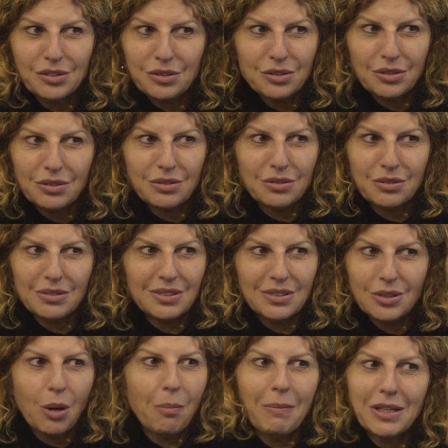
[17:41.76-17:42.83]
It's
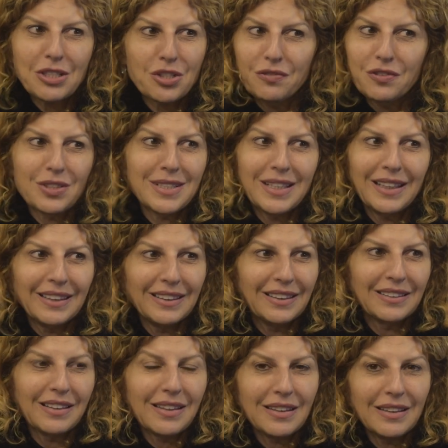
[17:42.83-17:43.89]
not much of your
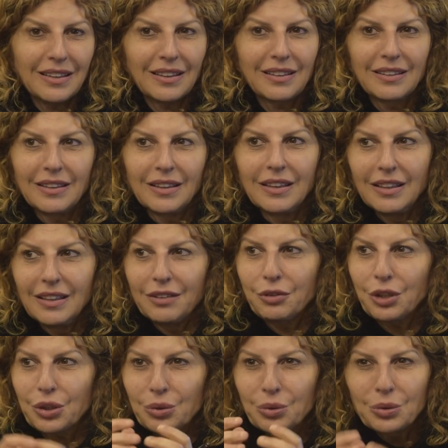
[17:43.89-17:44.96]
day, and I think
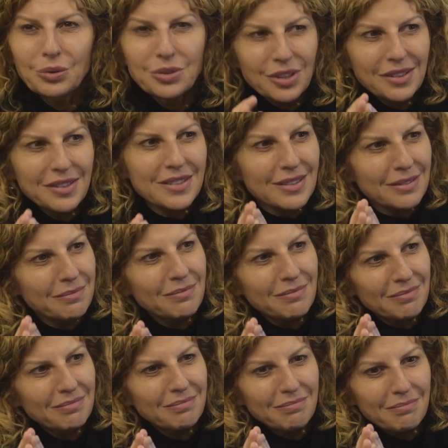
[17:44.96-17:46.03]
if we could all just
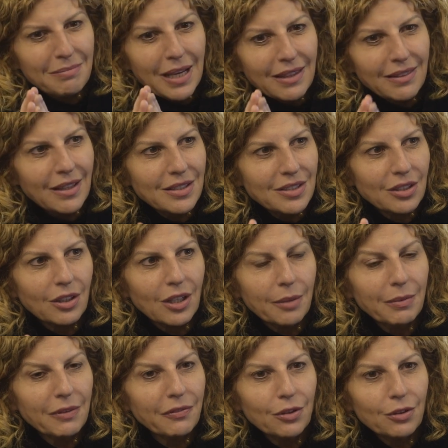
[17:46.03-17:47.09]
make that
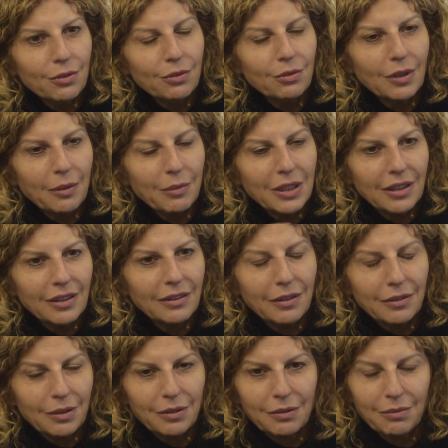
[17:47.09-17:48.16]
time. I'm
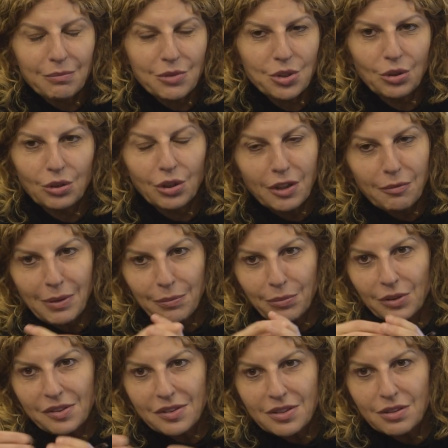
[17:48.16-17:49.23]
sure a lot of
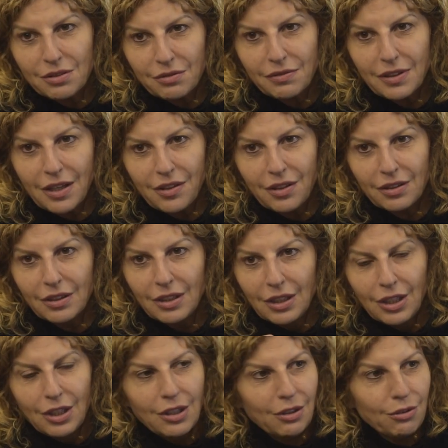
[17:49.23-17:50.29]
people listen to Father
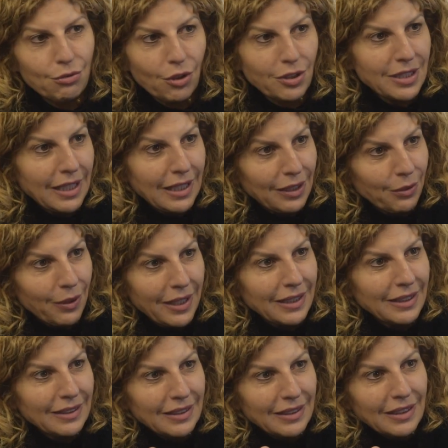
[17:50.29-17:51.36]
Rod
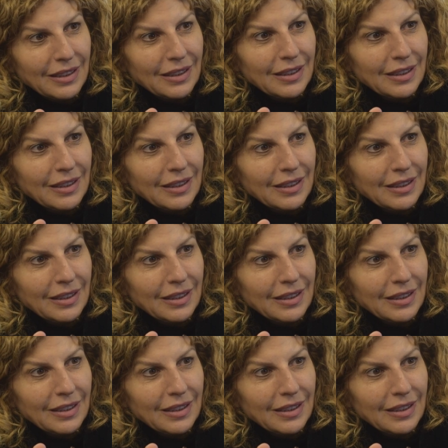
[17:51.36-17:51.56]
Calloway.